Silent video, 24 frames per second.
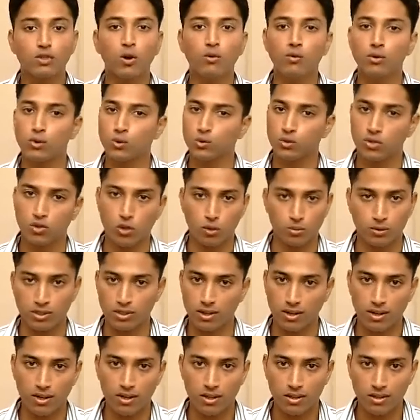how you choose an
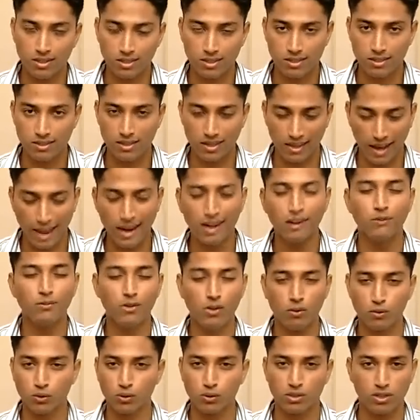optional. This is the right way
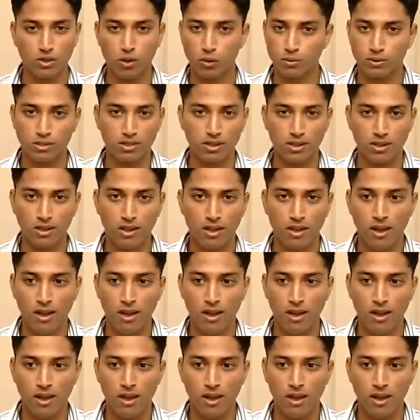of choosing an optional.